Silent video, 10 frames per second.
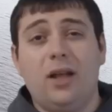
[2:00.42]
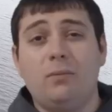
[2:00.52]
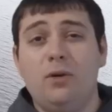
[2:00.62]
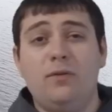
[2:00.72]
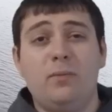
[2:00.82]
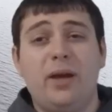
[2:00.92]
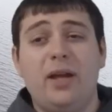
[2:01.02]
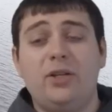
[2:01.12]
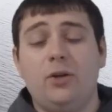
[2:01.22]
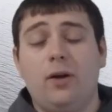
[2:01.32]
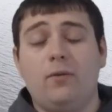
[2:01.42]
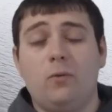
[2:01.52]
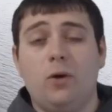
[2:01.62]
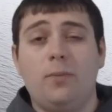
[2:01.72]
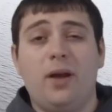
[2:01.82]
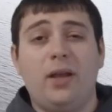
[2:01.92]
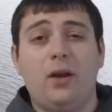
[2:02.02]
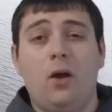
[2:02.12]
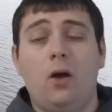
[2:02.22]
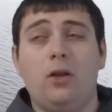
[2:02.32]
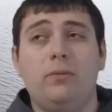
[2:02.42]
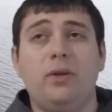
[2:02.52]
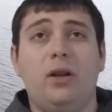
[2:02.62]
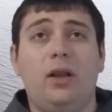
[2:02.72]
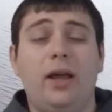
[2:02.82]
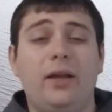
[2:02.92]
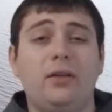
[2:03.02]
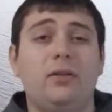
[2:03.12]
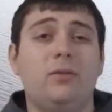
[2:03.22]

like moving baits. You don't have to worry about getting hung in the middle of the lake